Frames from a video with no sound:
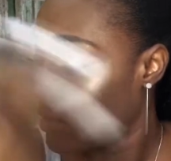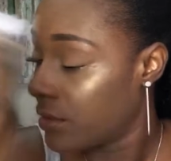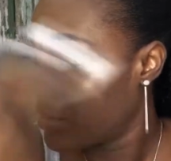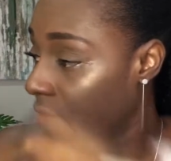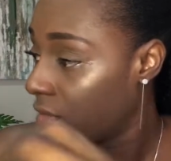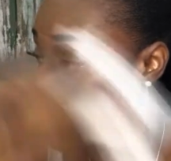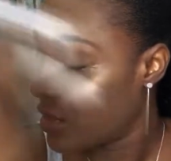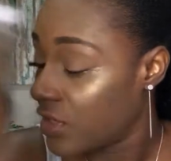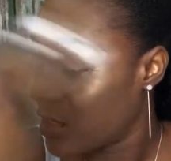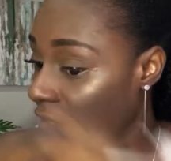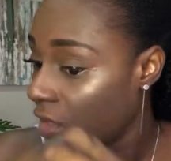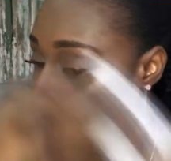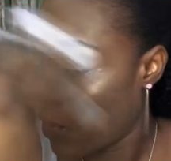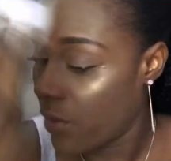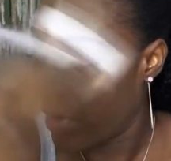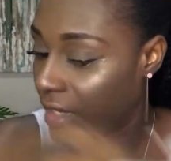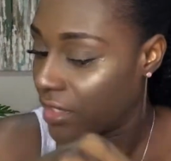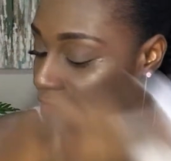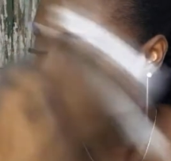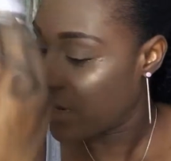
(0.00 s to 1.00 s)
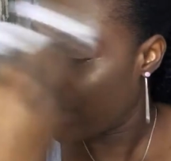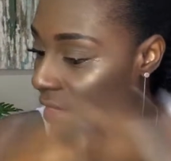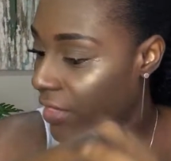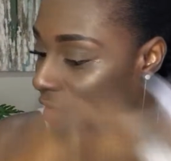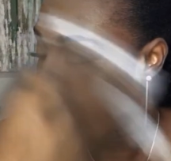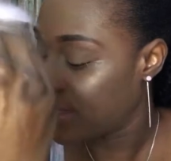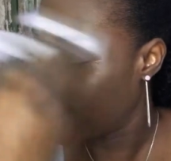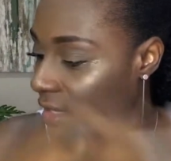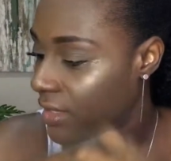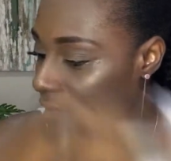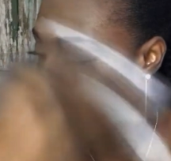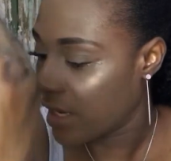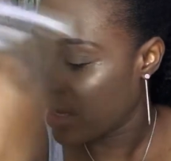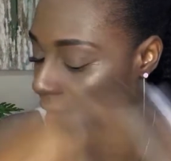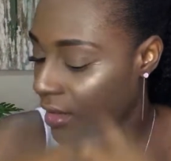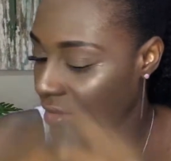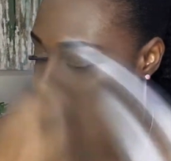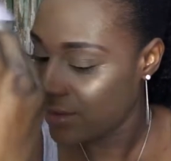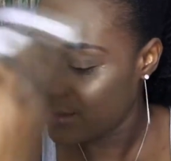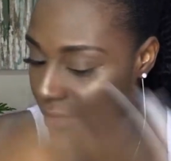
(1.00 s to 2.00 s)
just a quick dry, 30
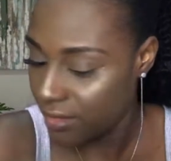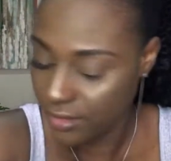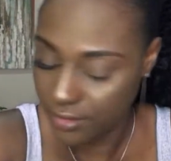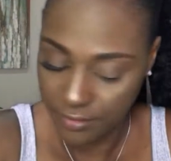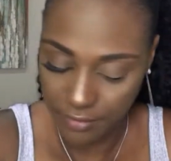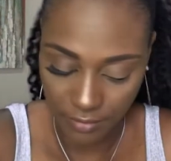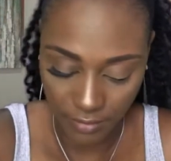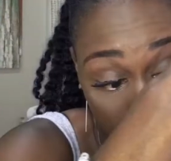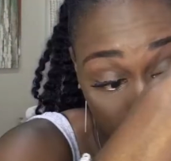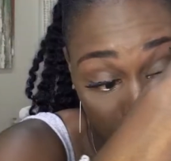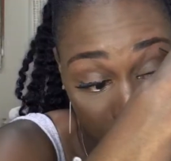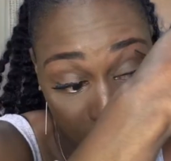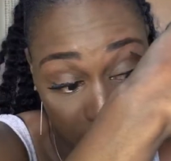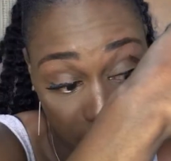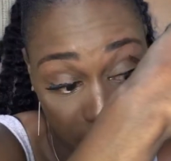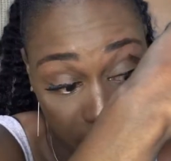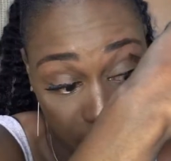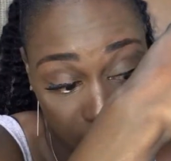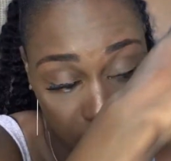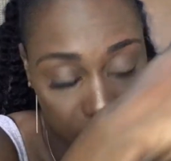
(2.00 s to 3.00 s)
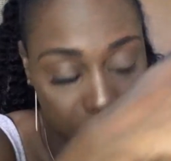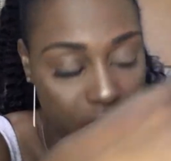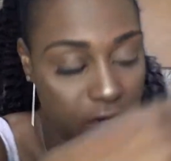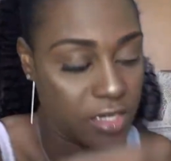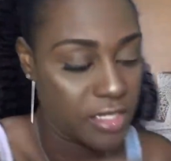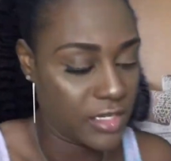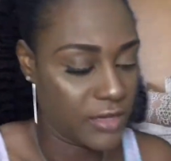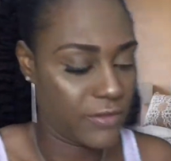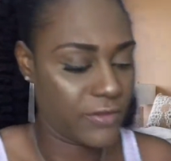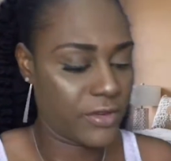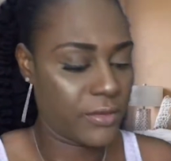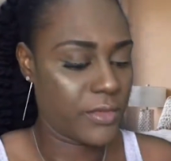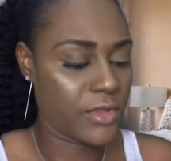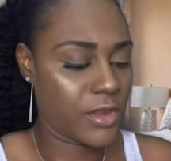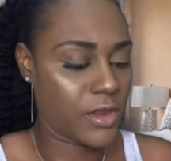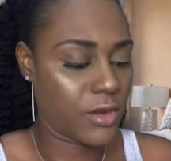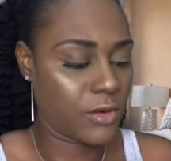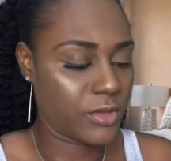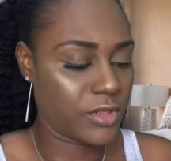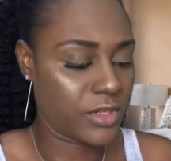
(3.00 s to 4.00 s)
seconds. And then starting from
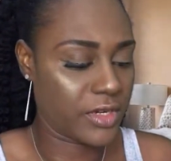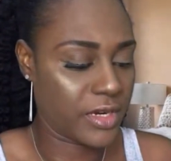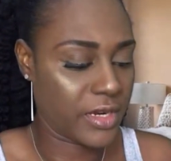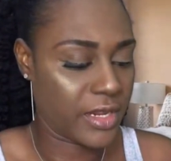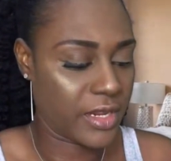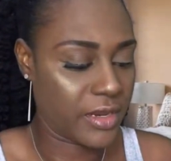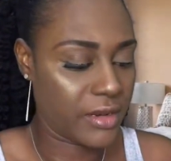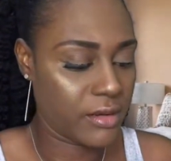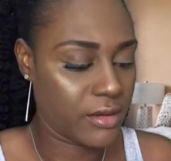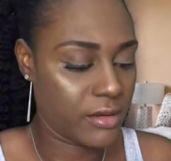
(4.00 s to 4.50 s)
the outer again,